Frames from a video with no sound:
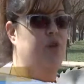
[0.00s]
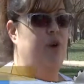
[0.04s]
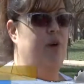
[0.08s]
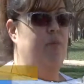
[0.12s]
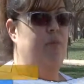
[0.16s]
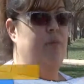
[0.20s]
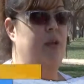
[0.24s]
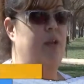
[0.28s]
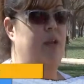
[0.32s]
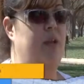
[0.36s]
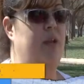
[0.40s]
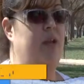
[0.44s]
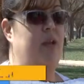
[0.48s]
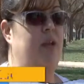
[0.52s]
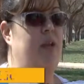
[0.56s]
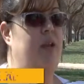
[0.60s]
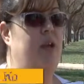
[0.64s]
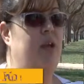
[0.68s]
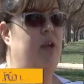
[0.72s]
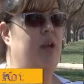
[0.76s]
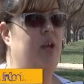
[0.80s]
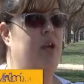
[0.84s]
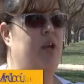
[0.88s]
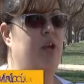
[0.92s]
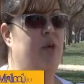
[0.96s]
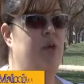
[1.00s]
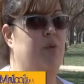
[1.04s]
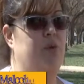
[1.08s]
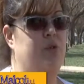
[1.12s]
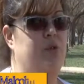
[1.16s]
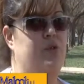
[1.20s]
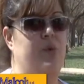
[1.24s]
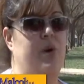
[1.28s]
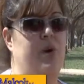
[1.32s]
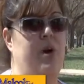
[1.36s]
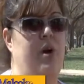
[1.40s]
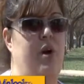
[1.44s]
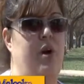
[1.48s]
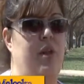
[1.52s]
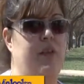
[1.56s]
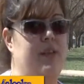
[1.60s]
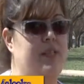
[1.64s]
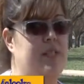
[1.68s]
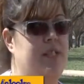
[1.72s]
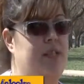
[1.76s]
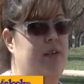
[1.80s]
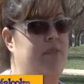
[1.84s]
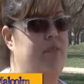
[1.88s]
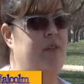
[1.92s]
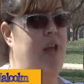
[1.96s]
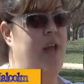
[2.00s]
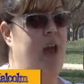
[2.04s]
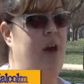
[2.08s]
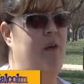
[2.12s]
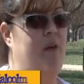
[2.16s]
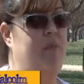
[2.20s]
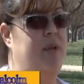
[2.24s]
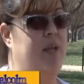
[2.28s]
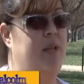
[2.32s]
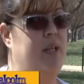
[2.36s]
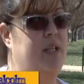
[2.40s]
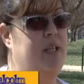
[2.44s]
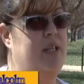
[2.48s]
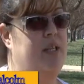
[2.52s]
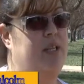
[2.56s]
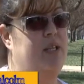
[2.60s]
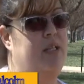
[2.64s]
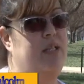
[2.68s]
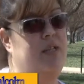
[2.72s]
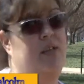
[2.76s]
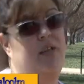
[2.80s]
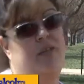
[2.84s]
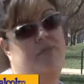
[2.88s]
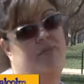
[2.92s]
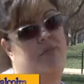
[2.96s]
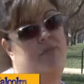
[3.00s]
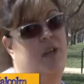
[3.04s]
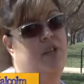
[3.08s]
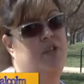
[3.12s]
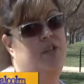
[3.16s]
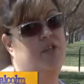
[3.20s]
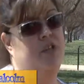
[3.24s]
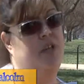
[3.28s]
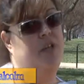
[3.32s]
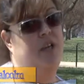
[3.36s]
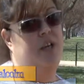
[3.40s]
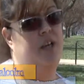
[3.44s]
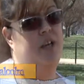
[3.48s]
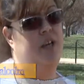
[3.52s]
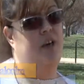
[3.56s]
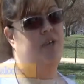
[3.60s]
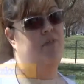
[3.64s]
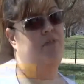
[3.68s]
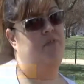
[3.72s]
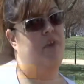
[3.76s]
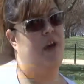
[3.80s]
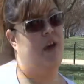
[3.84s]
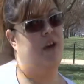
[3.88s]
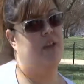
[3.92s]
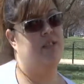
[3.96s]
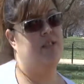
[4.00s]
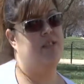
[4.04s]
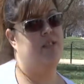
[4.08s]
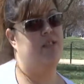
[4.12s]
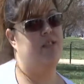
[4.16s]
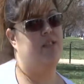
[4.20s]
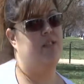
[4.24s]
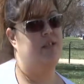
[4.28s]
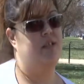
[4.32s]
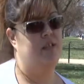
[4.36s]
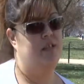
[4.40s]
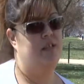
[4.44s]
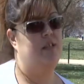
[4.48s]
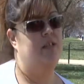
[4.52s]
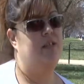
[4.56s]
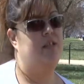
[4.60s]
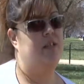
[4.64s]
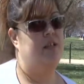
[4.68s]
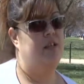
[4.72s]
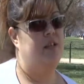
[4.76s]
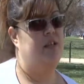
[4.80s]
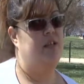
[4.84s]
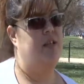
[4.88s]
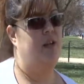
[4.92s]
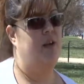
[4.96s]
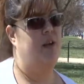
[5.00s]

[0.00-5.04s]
I mean, you know, we're doing all this stuff now, but it, it's eventually going to affect, you